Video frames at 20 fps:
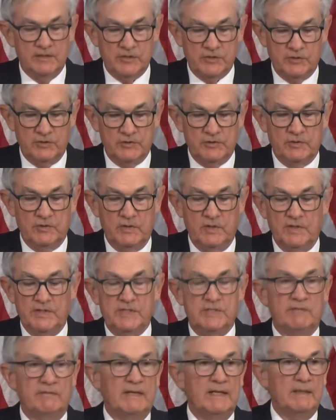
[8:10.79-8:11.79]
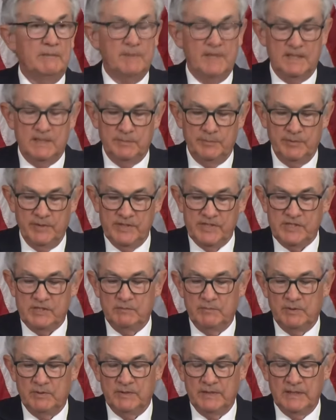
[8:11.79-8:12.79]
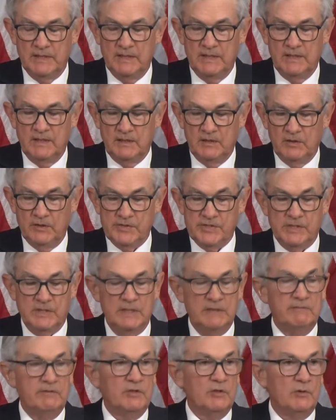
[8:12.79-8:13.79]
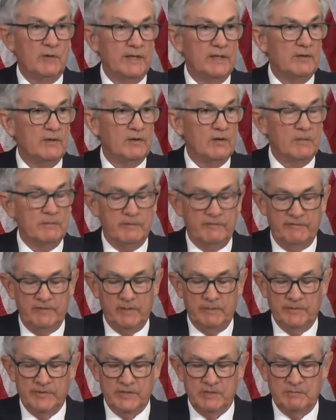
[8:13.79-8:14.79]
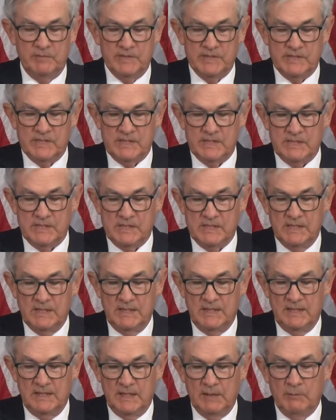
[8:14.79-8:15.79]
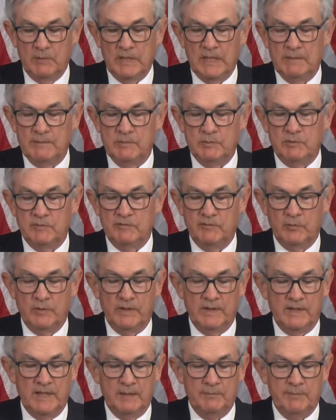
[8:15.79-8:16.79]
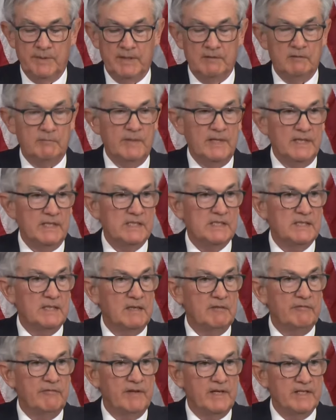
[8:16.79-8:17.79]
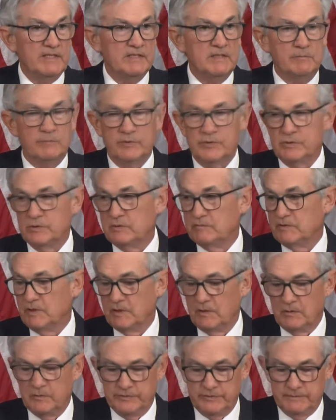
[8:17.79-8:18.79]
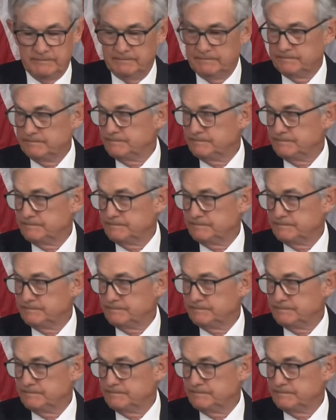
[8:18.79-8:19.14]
the social costs of getting back to price stability, causing even greater harm to families and businesses. And we aim to avoid that by remaining steadfast in pursuit of our goals.